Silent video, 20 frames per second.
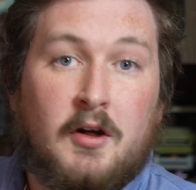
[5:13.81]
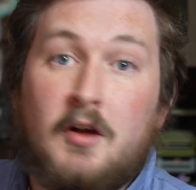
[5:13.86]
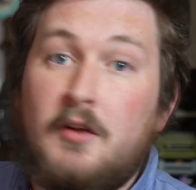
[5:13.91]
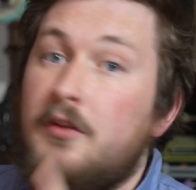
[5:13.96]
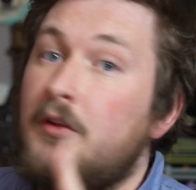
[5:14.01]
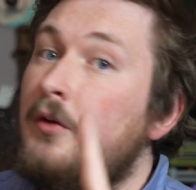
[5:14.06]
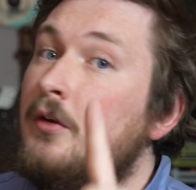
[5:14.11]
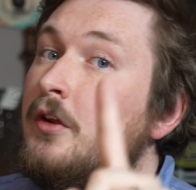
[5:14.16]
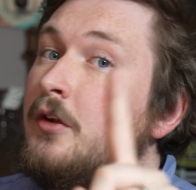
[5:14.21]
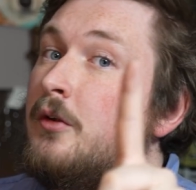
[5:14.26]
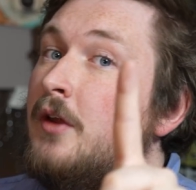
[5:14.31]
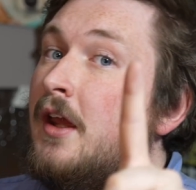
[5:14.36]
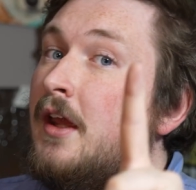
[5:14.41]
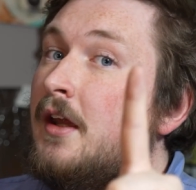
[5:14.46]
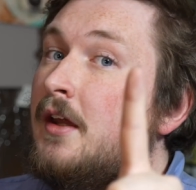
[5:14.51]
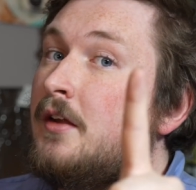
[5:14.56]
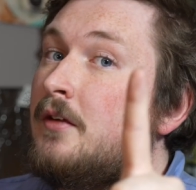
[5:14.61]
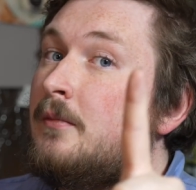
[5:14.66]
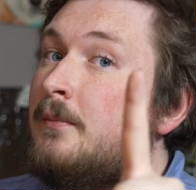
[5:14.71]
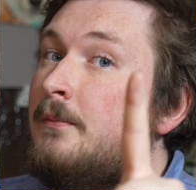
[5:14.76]
although you
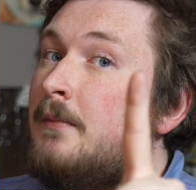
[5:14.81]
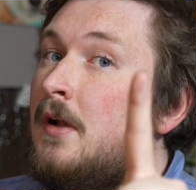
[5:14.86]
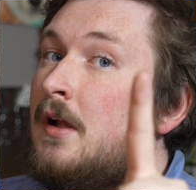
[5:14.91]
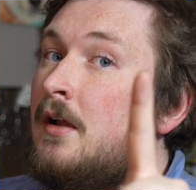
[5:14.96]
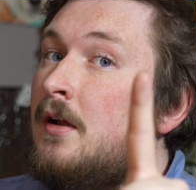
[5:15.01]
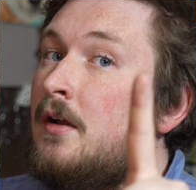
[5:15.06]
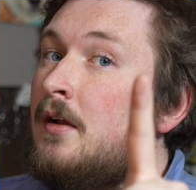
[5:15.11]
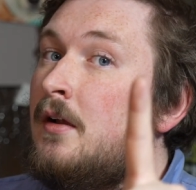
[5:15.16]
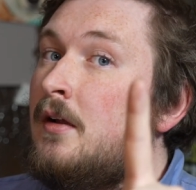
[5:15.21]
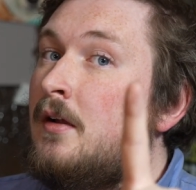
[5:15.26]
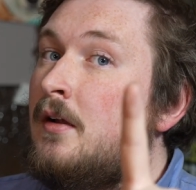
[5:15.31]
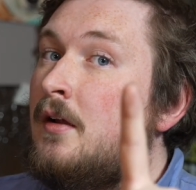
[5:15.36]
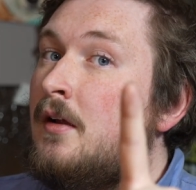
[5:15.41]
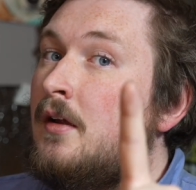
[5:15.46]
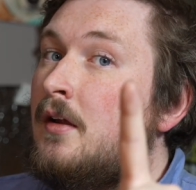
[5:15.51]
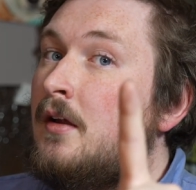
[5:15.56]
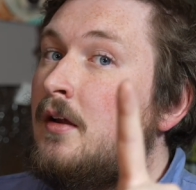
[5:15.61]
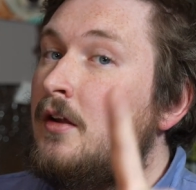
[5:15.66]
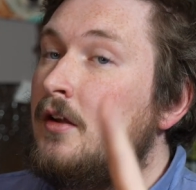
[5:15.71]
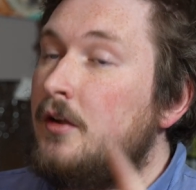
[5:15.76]
can
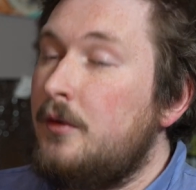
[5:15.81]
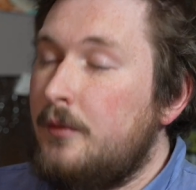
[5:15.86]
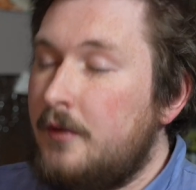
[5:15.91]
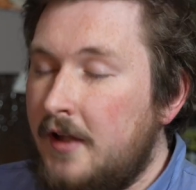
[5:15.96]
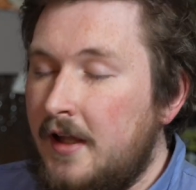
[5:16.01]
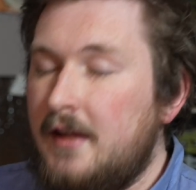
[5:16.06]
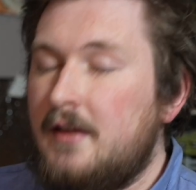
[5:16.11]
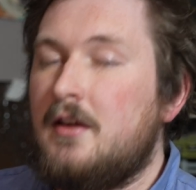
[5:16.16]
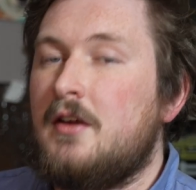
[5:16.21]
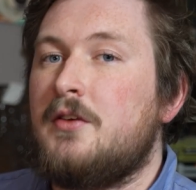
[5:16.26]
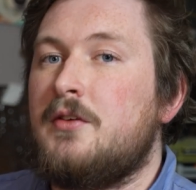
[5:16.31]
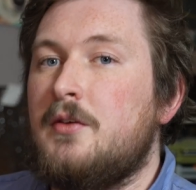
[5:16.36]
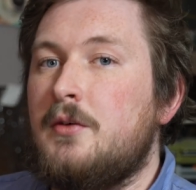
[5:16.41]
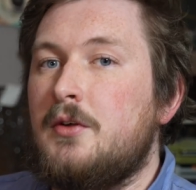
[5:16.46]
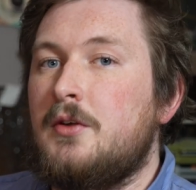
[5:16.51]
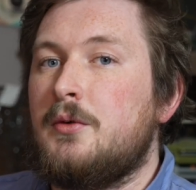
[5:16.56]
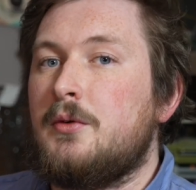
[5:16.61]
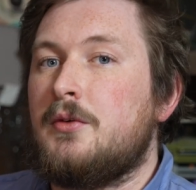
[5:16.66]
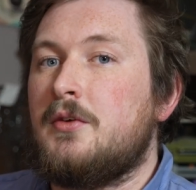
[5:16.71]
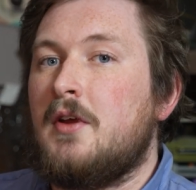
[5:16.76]
also
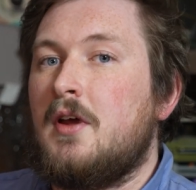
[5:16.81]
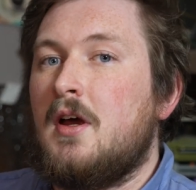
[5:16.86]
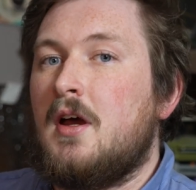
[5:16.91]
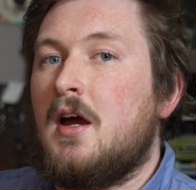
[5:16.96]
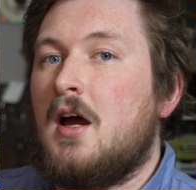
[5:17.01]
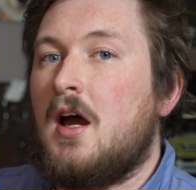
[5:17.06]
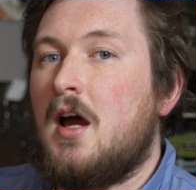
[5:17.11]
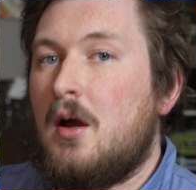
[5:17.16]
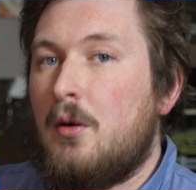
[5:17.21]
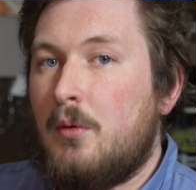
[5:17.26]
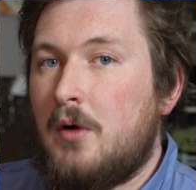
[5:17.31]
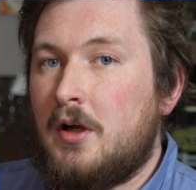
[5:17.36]
use hot